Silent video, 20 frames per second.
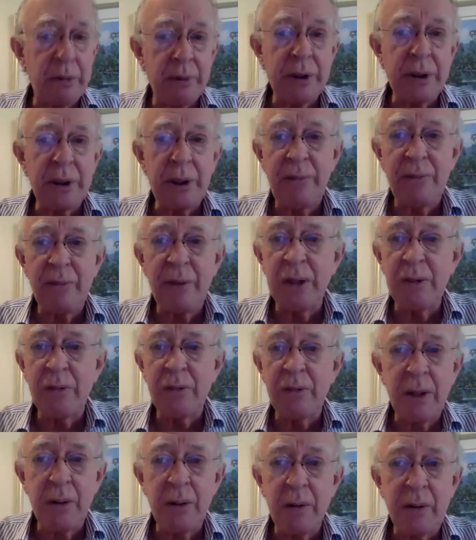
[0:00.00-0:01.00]
to achieve
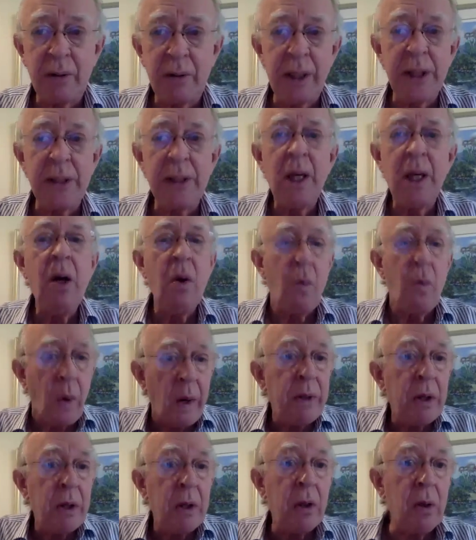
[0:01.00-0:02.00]
these really good things
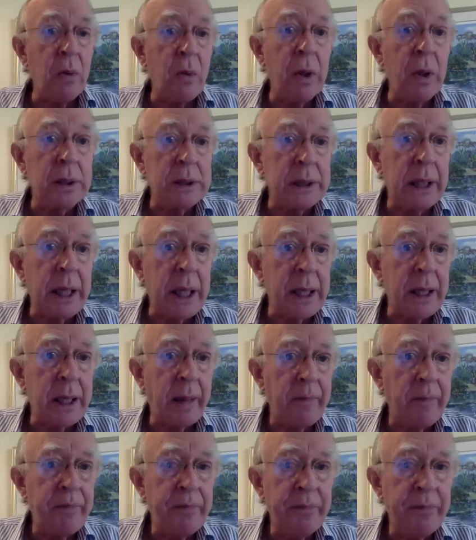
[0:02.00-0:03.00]
when we all work
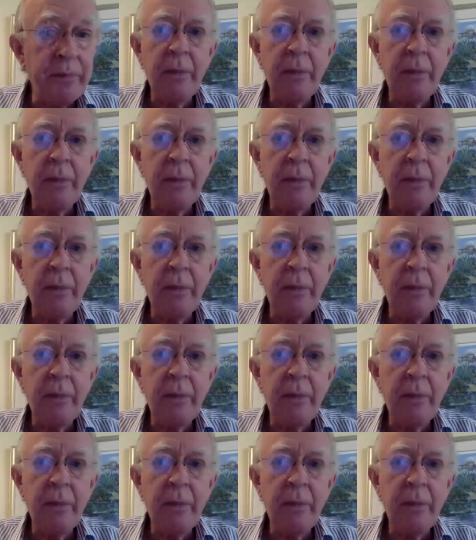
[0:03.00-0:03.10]
together.